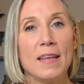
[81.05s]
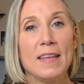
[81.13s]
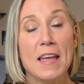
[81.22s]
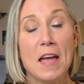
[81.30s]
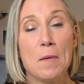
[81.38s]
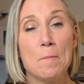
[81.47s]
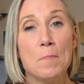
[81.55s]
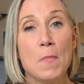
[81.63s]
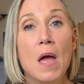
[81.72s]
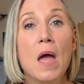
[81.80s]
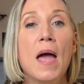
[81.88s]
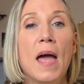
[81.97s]
Yeah,
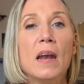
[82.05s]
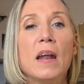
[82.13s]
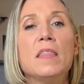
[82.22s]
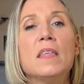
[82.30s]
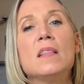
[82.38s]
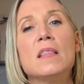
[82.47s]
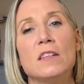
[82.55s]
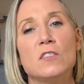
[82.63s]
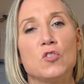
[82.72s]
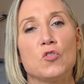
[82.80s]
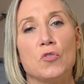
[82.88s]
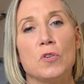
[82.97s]
and I think
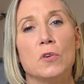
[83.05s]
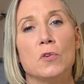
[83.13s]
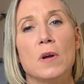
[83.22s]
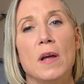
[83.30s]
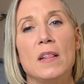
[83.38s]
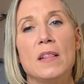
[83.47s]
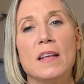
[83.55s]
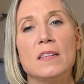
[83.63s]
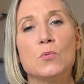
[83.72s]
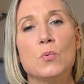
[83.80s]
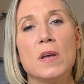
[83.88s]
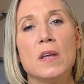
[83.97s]
that's true. And
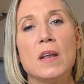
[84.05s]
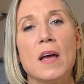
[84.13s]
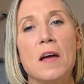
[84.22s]
that's what